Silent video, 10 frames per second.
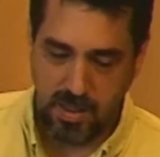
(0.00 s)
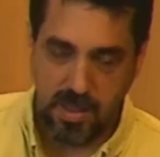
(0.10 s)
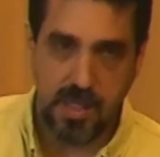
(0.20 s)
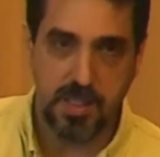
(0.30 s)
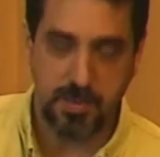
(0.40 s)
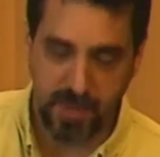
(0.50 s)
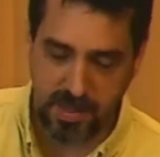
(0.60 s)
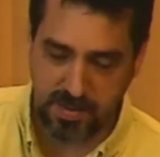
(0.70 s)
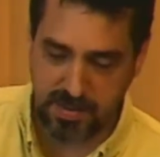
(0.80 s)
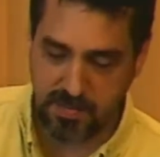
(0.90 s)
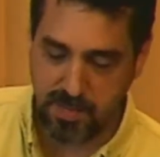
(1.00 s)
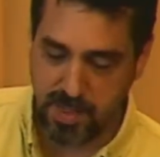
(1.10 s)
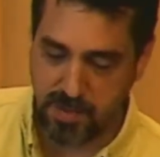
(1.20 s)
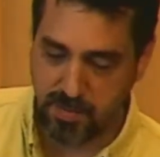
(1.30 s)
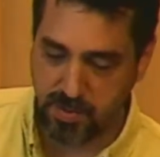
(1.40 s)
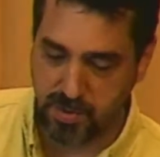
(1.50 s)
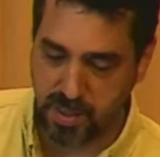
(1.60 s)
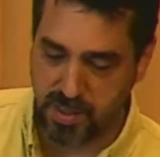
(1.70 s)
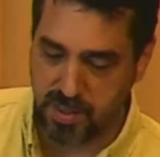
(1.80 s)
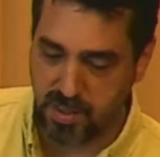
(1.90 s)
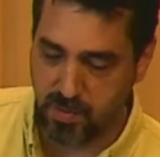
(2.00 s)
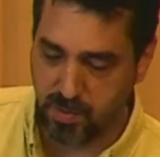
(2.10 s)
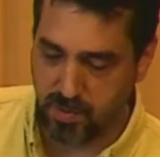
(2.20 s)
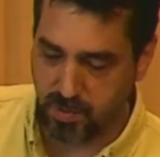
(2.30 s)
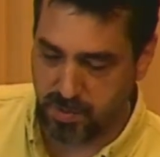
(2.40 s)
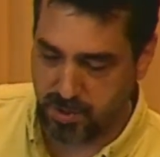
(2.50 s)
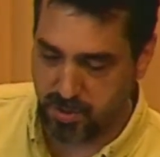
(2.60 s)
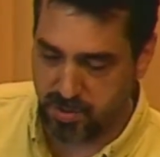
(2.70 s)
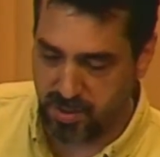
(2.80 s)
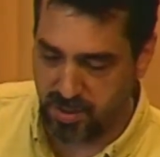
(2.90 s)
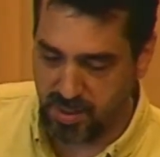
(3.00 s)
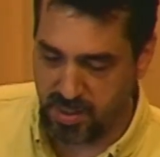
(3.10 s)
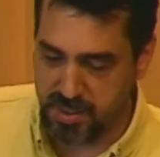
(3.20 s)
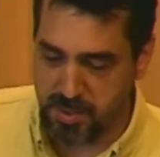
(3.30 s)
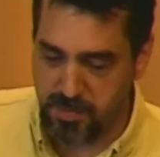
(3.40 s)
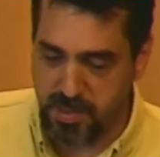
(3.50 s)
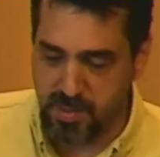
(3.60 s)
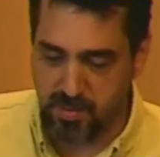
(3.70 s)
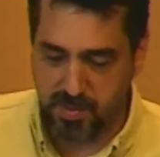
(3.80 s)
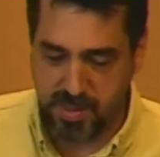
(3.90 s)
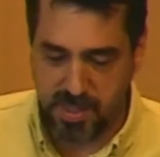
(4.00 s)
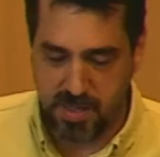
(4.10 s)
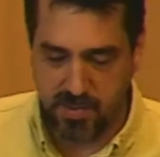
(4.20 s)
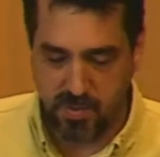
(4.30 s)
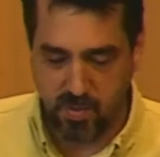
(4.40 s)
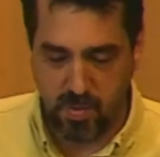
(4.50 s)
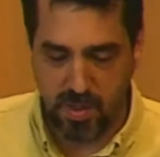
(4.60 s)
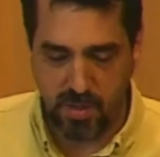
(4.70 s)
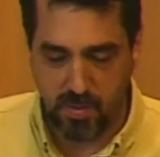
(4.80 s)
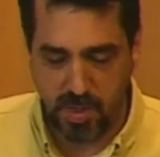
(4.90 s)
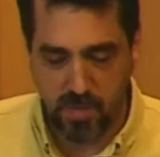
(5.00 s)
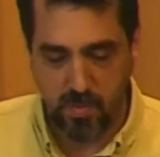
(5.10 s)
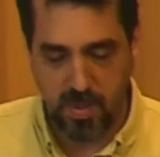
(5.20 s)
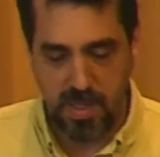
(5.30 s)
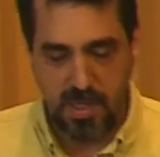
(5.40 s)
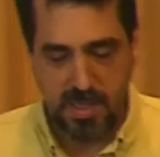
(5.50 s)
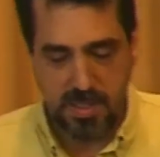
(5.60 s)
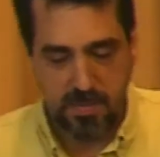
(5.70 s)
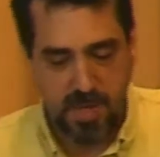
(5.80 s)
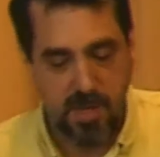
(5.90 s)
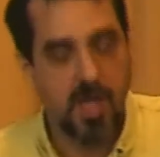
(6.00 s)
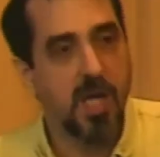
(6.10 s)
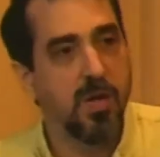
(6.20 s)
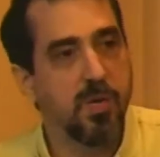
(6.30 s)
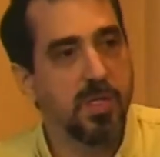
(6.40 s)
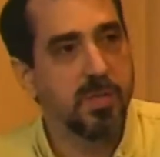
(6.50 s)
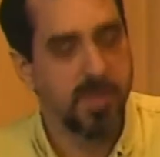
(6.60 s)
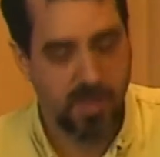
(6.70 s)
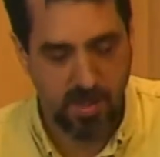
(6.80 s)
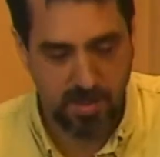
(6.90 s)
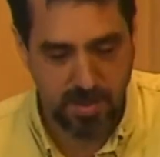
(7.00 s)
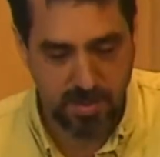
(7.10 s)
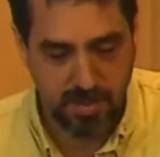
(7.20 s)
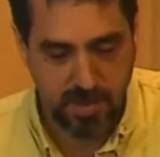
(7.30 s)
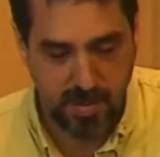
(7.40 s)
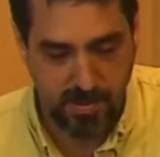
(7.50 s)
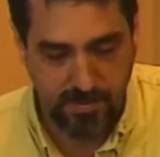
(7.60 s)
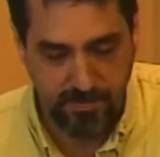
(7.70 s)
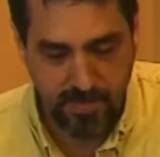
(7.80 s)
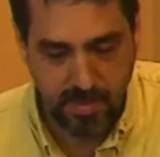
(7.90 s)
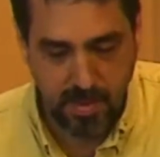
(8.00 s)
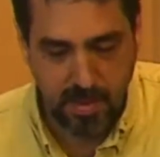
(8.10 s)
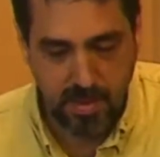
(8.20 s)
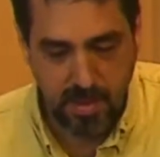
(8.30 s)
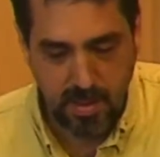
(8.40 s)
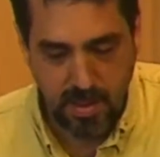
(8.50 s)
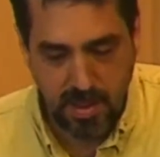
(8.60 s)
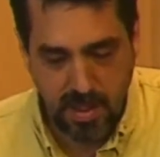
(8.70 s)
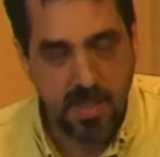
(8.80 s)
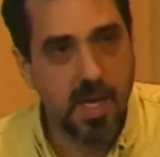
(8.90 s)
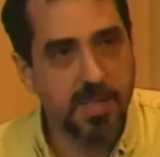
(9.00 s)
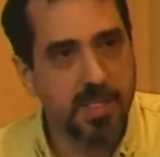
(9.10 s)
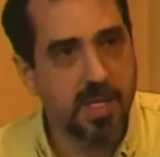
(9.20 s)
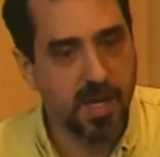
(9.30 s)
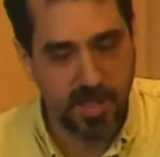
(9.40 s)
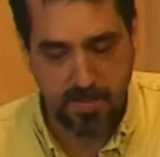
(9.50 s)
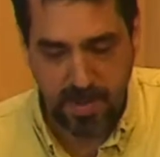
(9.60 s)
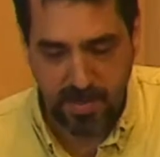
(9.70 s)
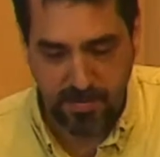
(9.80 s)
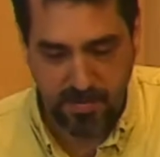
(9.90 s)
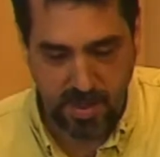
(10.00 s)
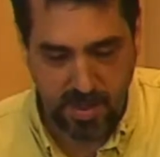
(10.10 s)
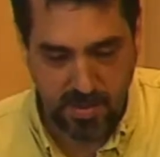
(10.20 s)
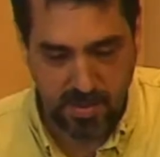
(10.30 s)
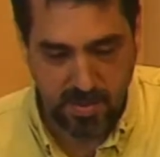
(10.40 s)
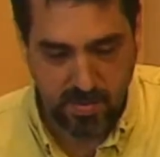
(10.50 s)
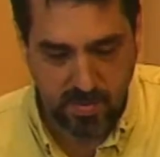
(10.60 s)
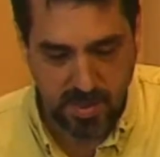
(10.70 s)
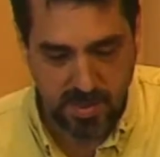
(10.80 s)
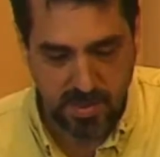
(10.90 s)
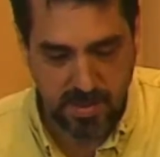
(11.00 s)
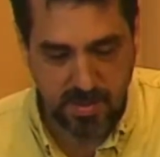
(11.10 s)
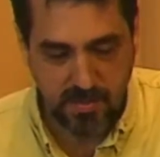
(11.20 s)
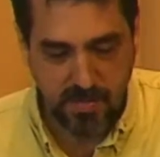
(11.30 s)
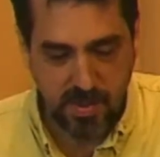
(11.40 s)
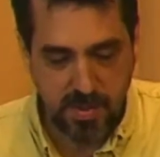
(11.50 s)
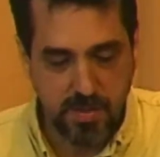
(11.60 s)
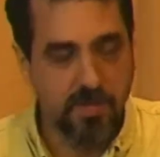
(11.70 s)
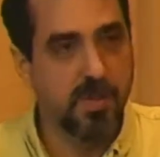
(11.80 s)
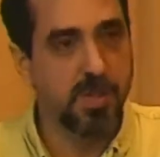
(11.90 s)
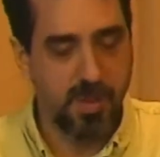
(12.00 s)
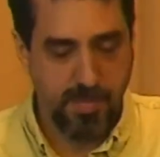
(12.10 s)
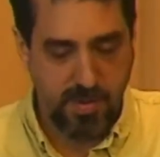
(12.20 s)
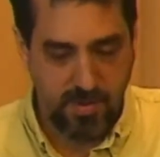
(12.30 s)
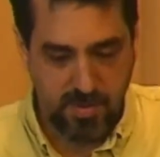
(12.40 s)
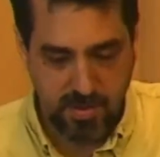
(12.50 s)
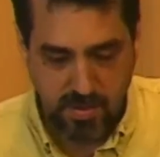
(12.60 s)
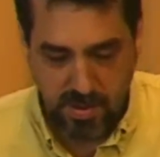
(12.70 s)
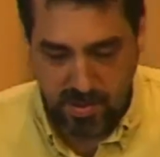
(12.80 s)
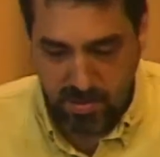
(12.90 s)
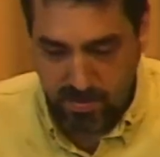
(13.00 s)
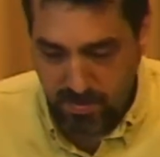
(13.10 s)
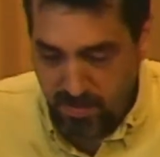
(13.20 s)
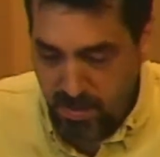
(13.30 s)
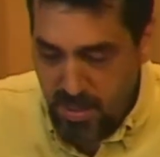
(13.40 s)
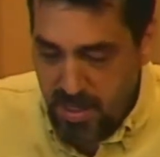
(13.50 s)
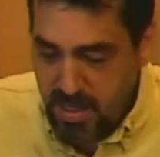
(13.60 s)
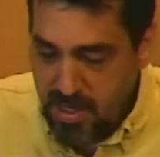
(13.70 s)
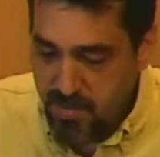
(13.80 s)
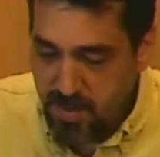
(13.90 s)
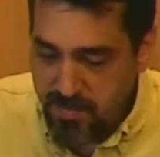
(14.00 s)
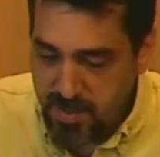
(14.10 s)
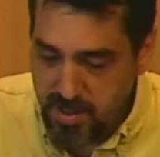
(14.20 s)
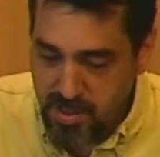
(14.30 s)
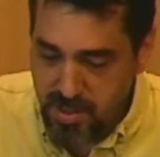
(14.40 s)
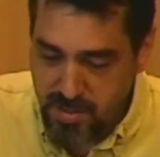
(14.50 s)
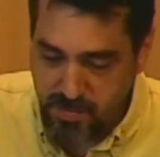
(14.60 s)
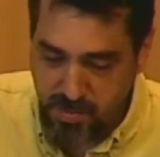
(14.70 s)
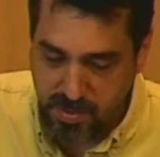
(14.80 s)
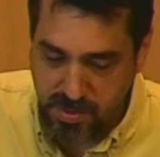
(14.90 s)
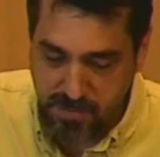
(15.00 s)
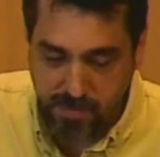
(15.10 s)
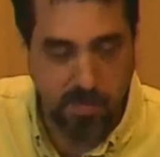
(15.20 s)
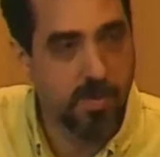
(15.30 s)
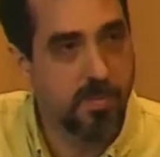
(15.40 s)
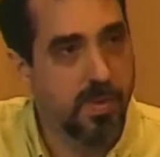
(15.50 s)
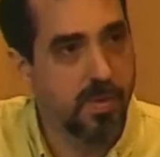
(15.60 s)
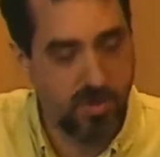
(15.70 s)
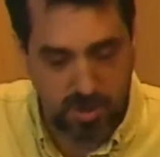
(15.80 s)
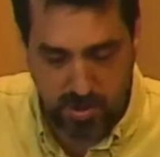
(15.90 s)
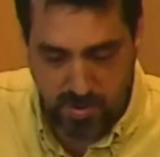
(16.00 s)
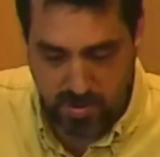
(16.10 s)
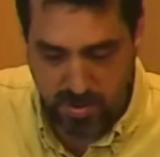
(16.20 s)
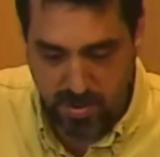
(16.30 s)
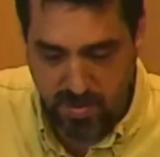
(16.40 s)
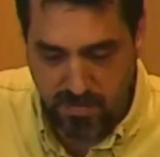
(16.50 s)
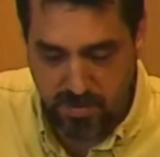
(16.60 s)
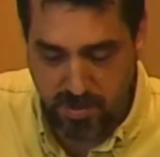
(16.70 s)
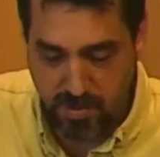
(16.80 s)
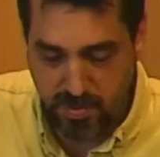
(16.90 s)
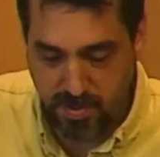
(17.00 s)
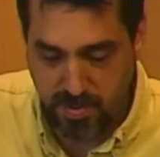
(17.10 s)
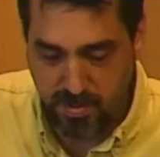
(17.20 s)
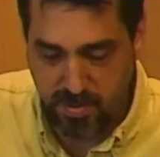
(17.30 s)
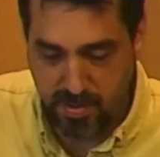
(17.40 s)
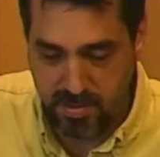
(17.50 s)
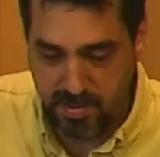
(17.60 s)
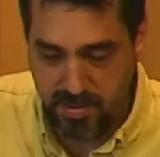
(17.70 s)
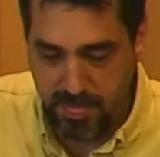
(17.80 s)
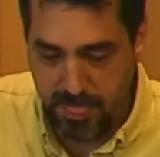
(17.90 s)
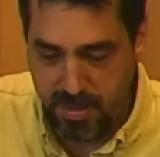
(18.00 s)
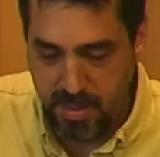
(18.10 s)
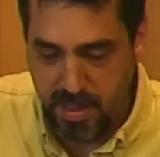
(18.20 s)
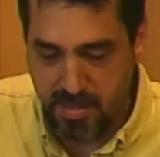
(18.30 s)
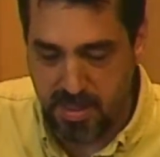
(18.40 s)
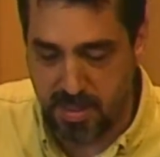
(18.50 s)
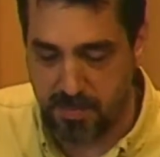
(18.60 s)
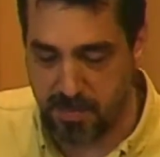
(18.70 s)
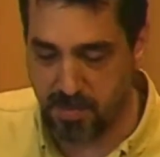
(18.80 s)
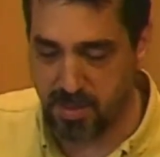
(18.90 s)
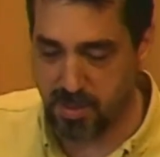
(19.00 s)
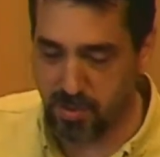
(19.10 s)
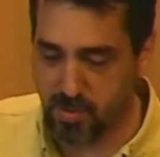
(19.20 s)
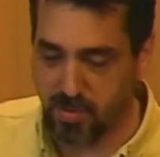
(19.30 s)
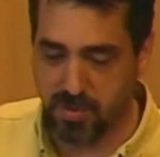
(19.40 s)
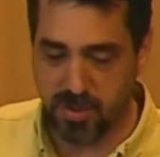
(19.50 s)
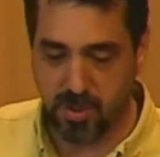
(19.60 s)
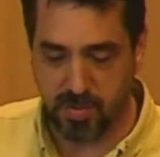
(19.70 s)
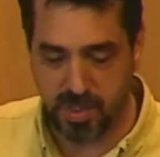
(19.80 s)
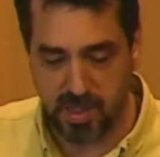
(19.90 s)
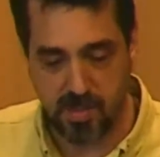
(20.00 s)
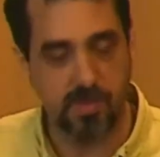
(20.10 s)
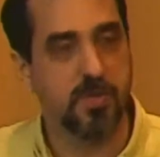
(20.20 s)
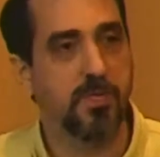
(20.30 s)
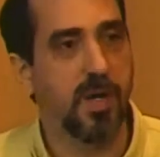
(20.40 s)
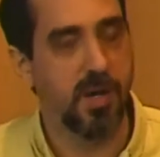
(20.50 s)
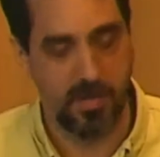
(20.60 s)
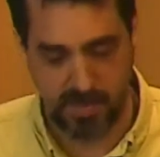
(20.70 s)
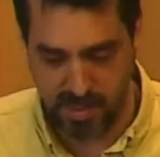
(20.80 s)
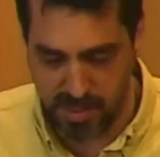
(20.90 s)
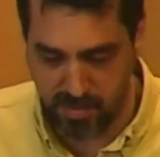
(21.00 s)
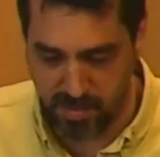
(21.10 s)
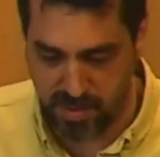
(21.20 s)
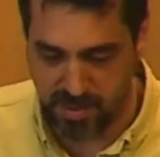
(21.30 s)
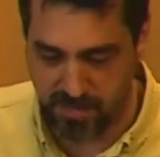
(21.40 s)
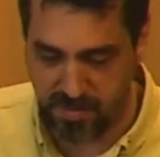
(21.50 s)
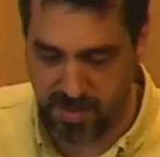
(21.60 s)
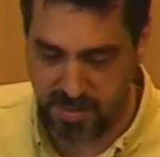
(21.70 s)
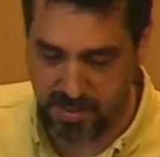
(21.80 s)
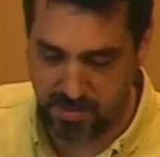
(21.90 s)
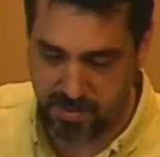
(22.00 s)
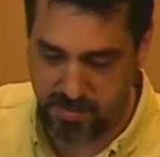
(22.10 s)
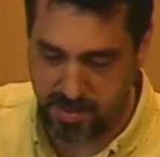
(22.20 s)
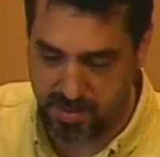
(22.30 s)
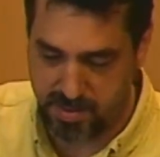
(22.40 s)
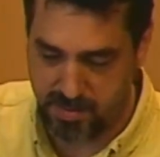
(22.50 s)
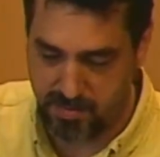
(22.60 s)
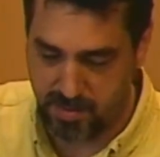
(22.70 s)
In spite of this immeasurable tragedy, World War II is sprinkled with times where a greater we inspired heroisms large and small. In Nazi-occupied France, residents of the village of Le Chambon-sur-Lignon hid refugees, mostly foreign-born Jews, from German authorities. They hid people in schools, hotels, farms, anywhere they could find extra space.